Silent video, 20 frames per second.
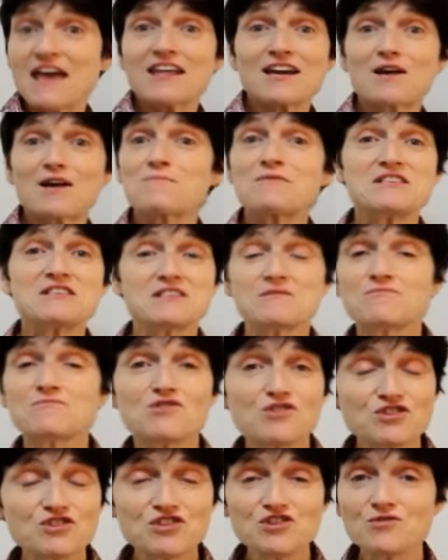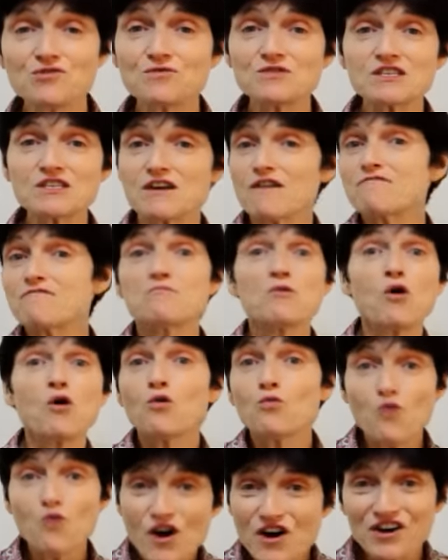There could be some good news of
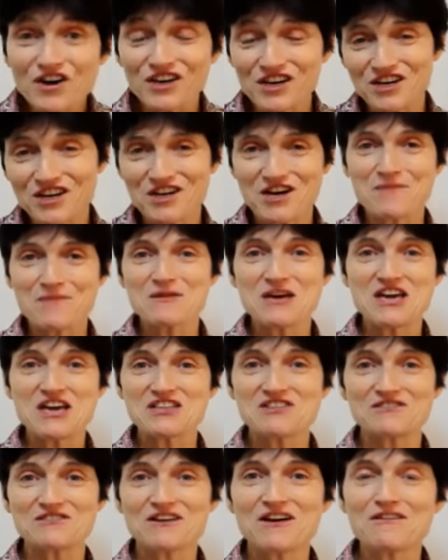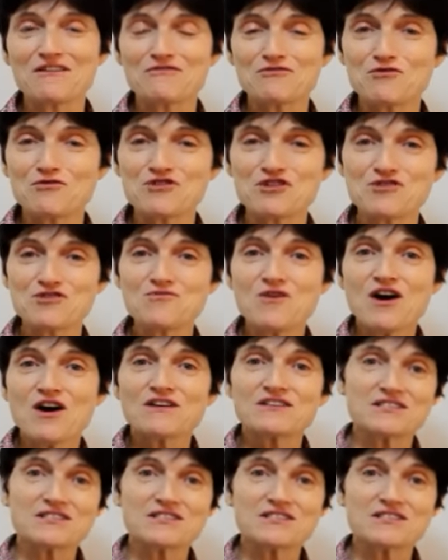more work coming in for you,